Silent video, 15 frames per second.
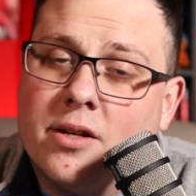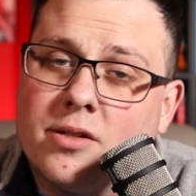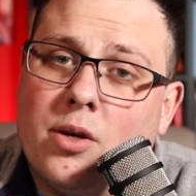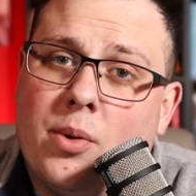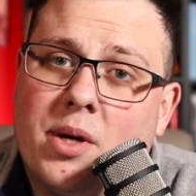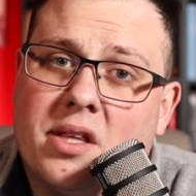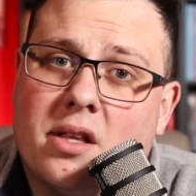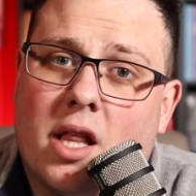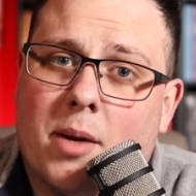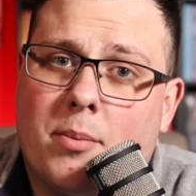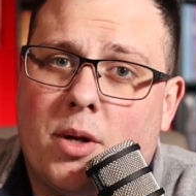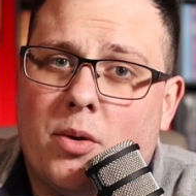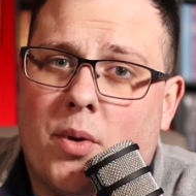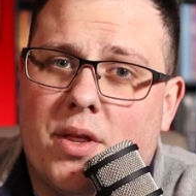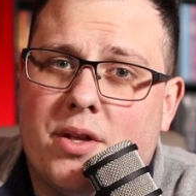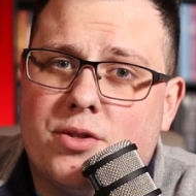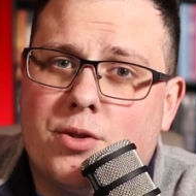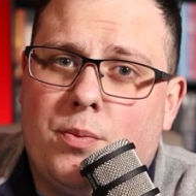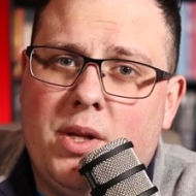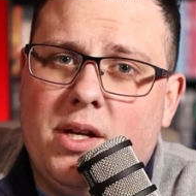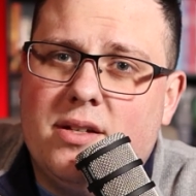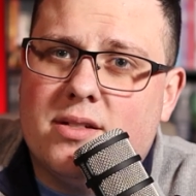So hit the like button while the
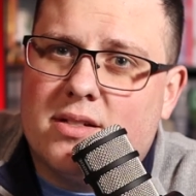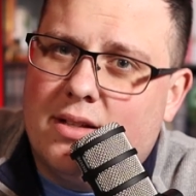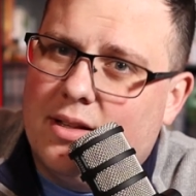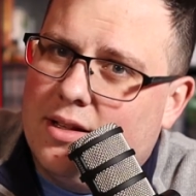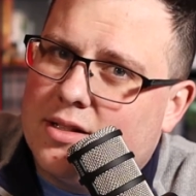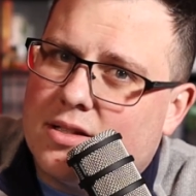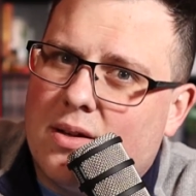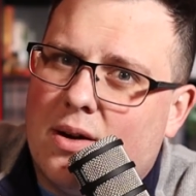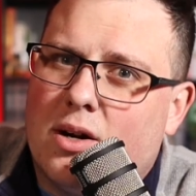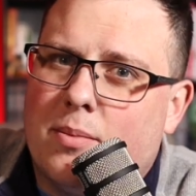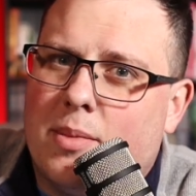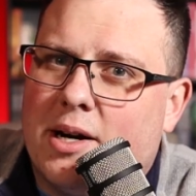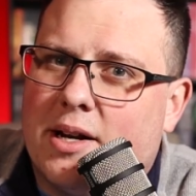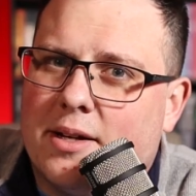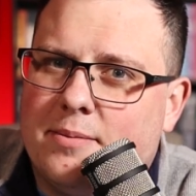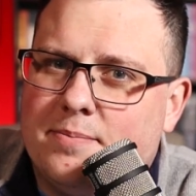intro plays. Let's talk about